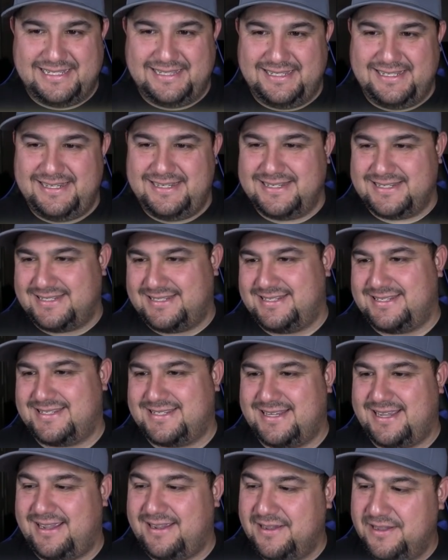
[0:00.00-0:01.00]
the least to
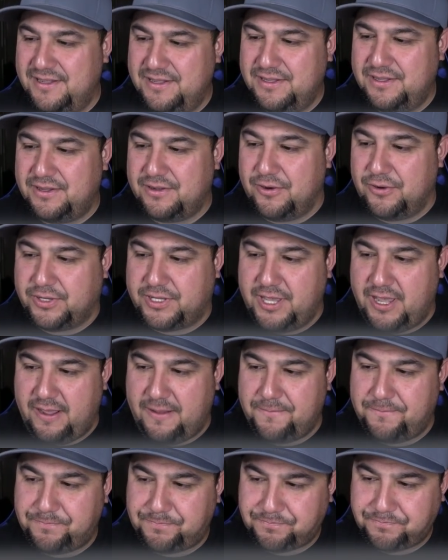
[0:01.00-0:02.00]
say.
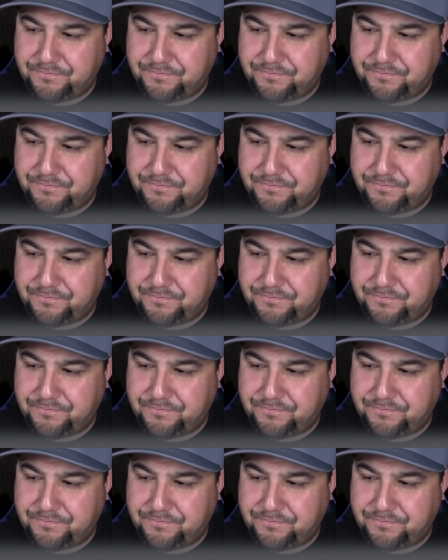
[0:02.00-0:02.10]
Okay.